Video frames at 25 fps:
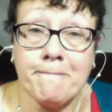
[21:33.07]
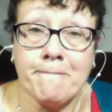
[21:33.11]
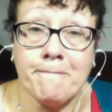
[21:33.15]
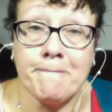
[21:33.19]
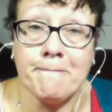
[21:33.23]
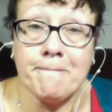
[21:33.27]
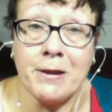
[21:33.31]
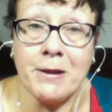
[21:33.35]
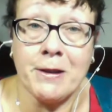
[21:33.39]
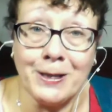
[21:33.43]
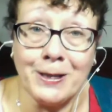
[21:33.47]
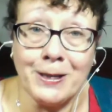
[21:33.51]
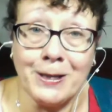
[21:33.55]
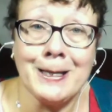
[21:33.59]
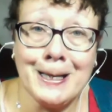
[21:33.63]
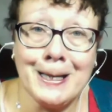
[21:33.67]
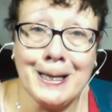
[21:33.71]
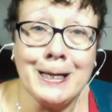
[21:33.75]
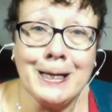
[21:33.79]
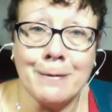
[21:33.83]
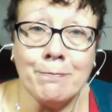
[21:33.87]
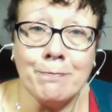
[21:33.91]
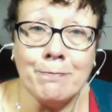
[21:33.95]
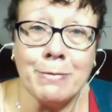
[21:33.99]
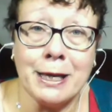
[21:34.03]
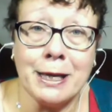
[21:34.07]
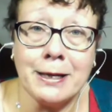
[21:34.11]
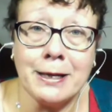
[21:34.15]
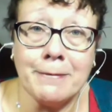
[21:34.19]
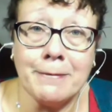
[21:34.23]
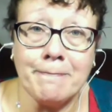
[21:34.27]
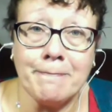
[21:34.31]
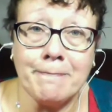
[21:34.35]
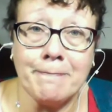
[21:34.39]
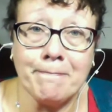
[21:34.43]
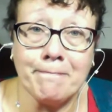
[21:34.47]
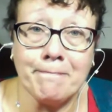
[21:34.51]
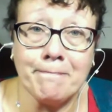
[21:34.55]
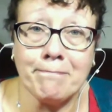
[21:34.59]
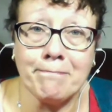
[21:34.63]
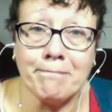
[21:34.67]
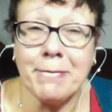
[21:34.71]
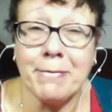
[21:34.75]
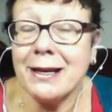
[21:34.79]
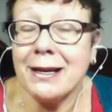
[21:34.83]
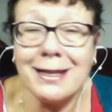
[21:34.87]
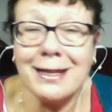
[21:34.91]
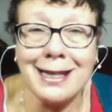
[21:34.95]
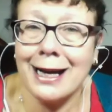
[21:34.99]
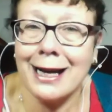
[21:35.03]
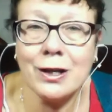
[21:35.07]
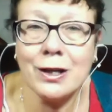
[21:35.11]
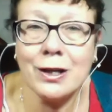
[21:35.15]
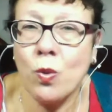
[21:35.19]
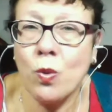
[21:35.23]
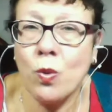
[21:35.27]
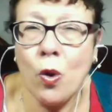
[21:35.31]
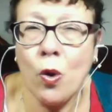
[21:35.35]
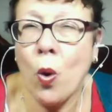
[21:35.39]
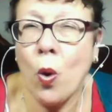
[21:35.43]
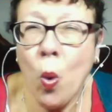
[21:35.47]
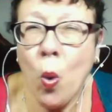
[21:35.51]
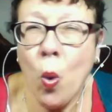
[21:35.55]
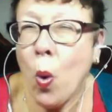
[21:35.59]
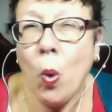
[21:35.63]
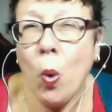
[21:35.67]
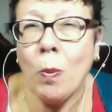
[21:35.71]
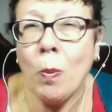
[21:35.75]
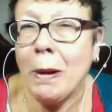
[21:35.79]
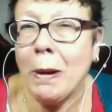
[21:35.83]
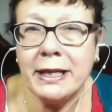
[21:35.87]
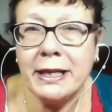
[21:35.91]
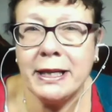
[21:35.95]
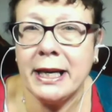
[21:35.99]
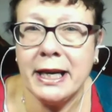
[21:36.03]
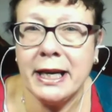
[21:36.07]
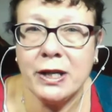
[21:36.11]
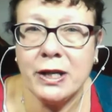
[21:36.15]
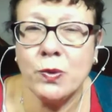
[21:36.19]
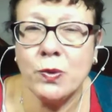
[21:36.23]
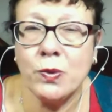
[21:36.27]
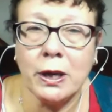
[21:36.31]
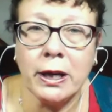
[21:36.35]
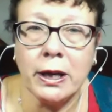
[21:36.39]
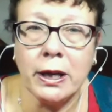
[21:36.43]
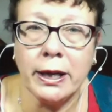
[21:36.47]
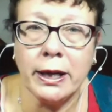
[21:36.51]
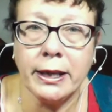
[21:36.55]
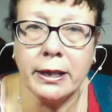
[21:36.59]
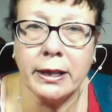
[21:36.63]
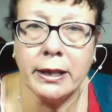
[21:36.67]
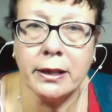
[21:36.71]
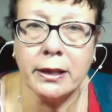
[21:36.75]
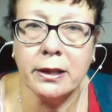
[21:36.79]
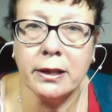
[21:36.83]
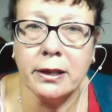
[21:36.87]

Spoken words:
if I'd stayed in bed, because that's what all my days were like.